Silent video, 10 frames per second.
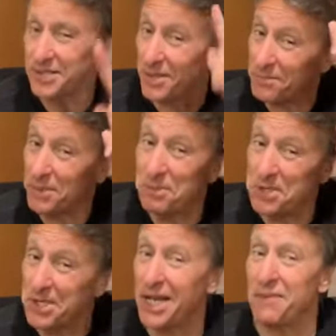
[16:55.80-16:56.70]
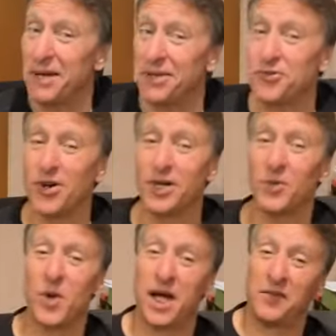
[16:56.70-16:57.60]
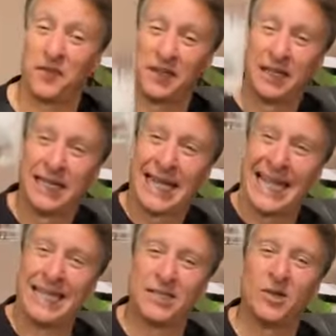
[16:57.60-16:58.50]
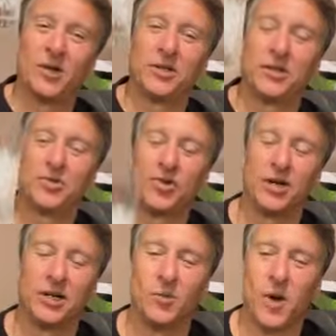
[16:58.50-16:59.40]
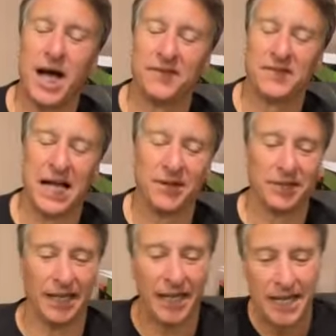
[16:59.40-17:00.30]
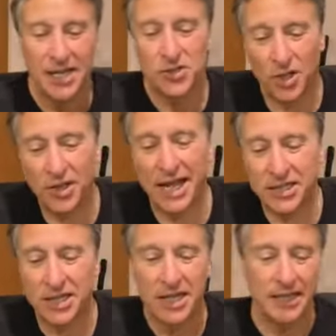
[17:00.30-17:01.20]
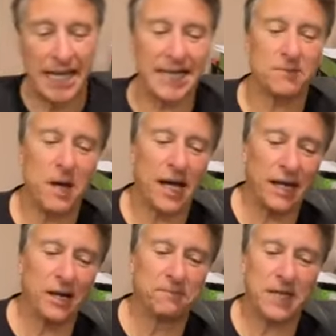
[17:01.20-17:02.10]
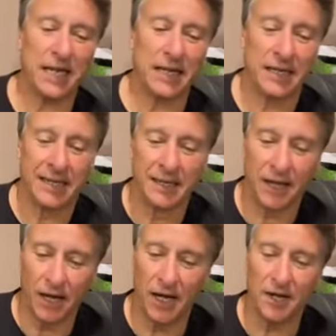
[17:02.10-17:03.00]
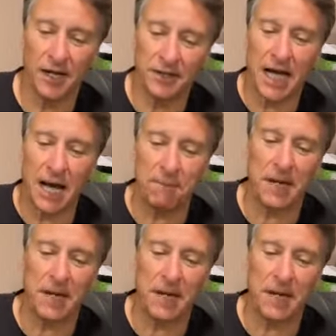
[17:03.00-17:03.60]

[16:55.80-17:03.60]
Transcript: There's something to be said about a drunken wife. Here's to all the drunken wives out there. So that's my update on the